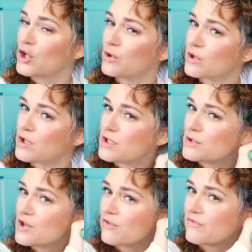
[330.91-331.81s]
You could
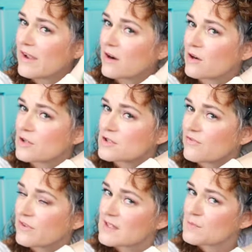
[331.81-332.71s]
use your fingers
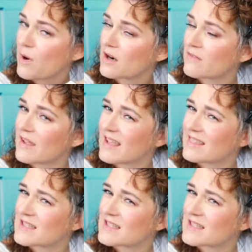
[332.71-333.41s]
for this part of it.